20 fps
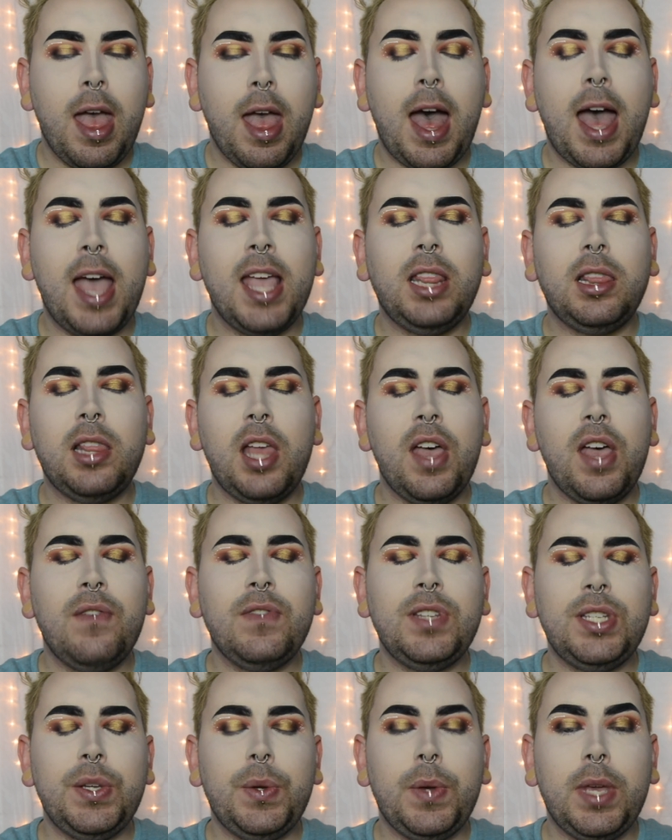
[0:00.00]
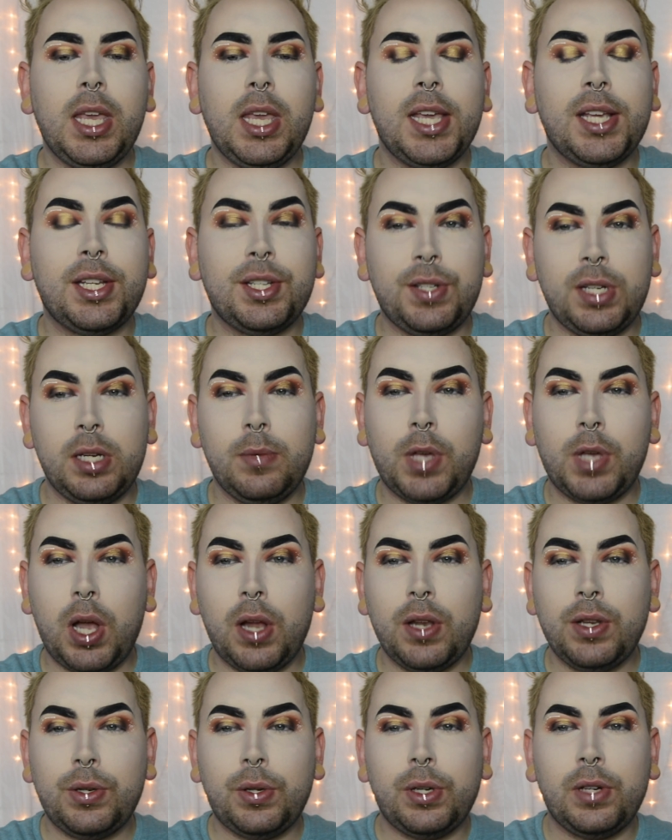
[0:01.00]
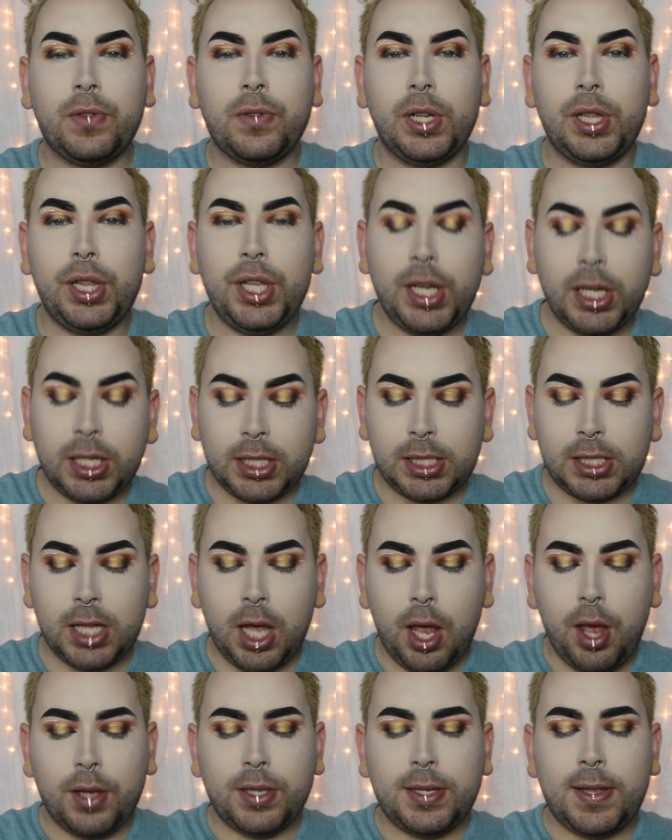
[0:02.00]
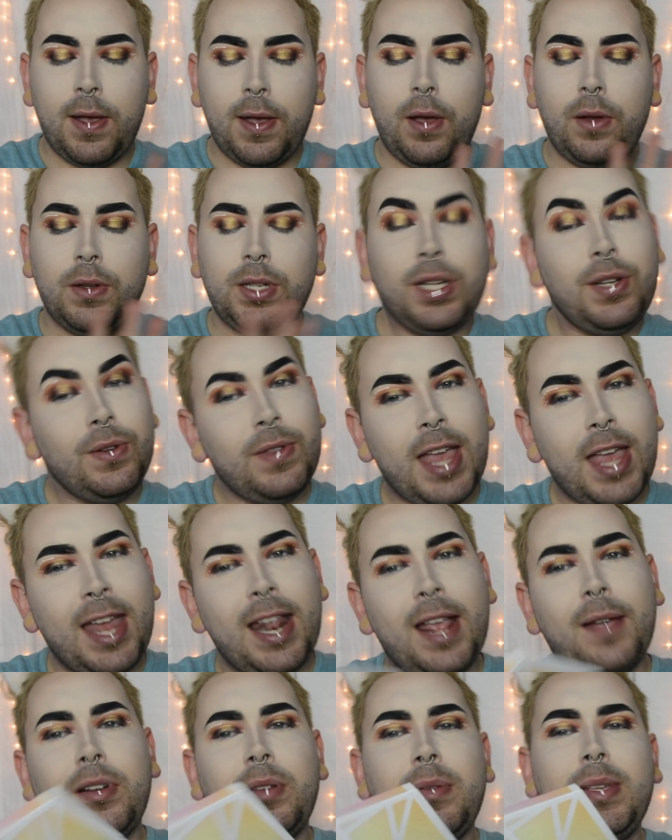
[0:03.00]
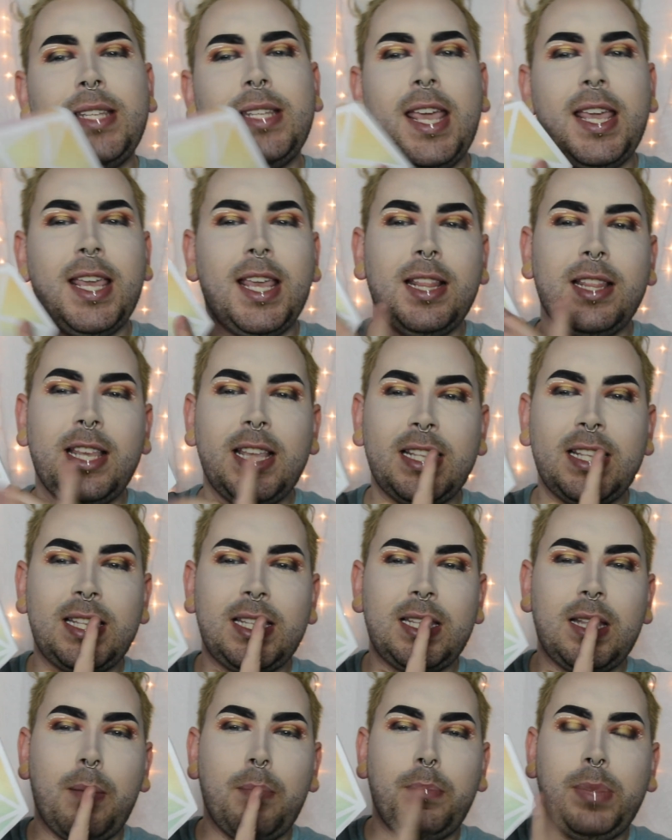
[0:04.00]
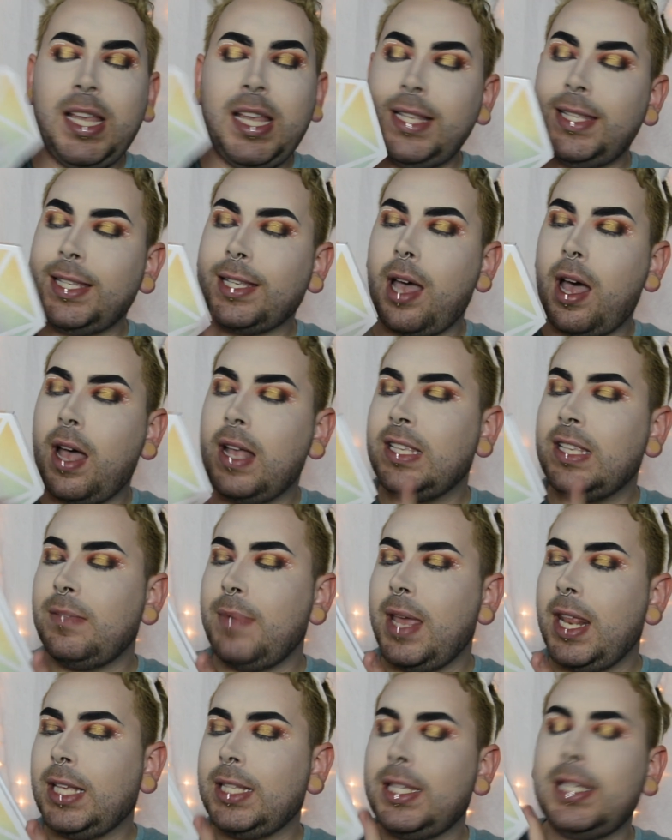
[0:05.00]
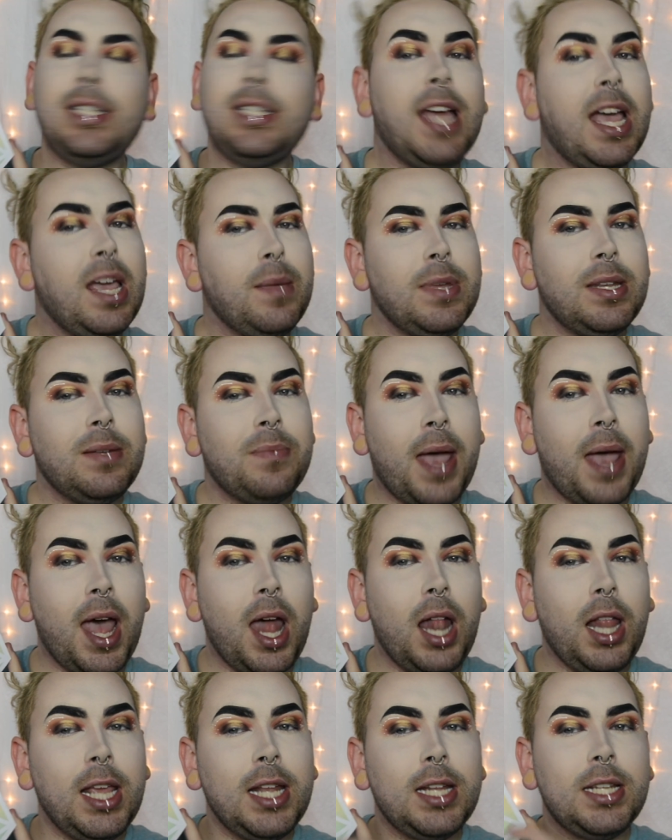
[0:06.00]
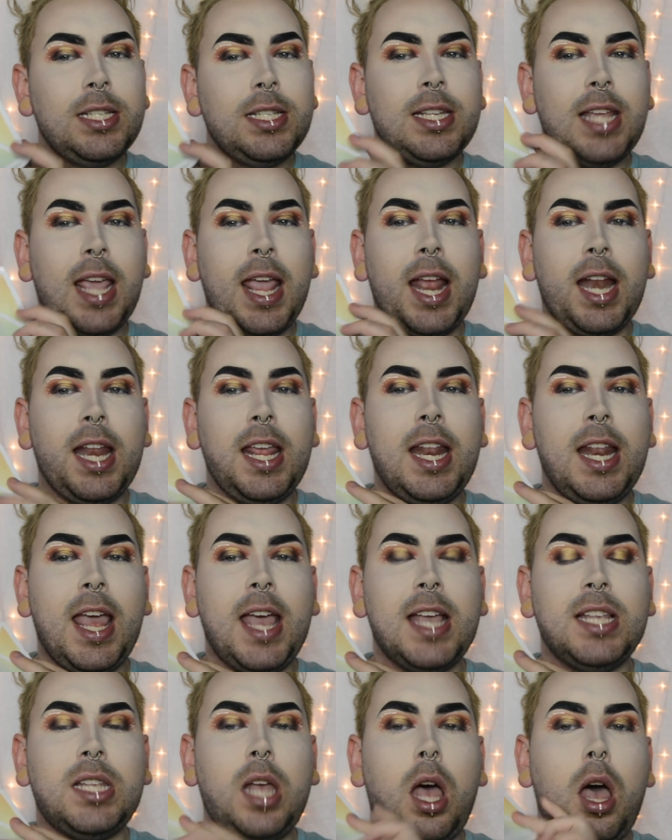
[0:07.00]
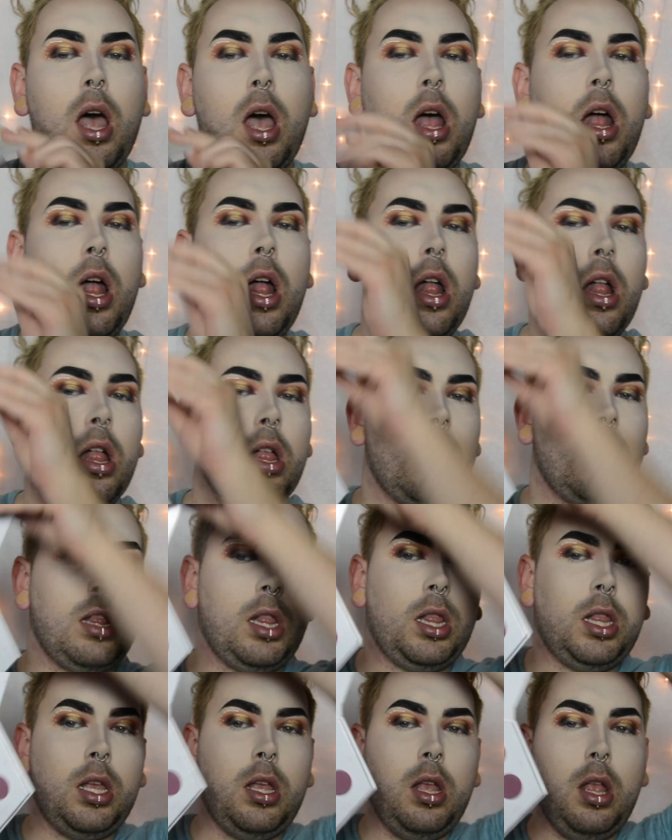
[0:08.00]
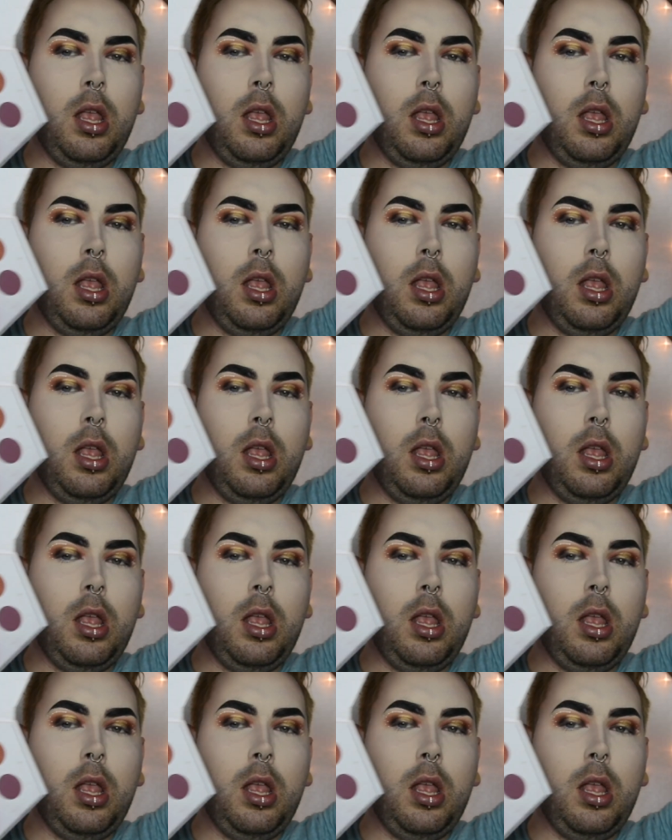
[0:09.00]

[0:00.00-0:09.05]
I love doing extreme contour for looks. So to do that, I'm going to be taking this Blitz Cosmetics Diamond Palette, and it has all